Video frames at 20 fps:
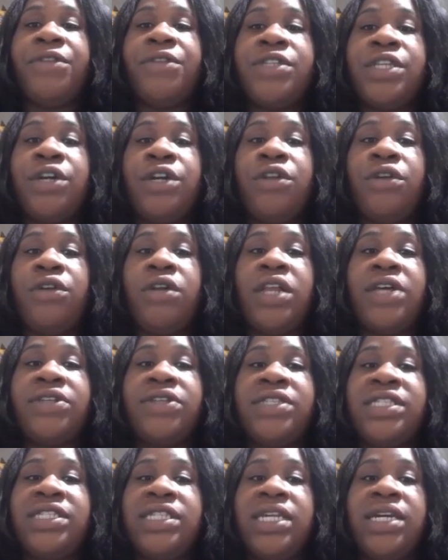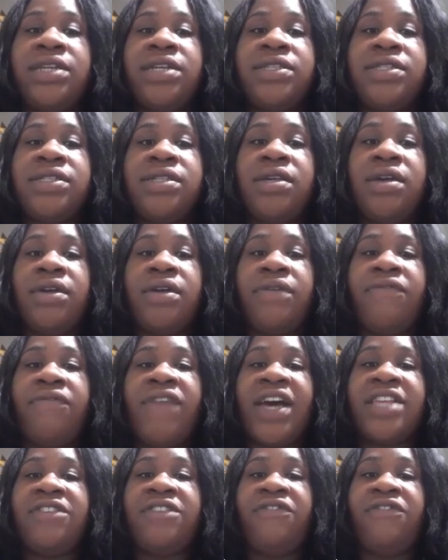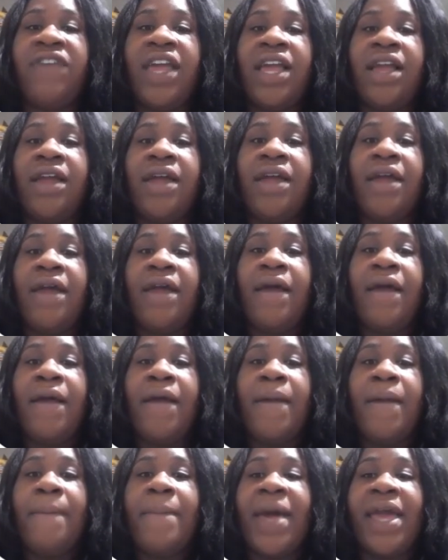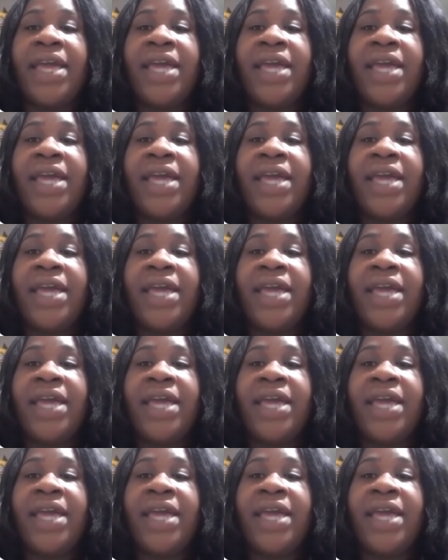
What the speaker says: to glucose 6 phosphate by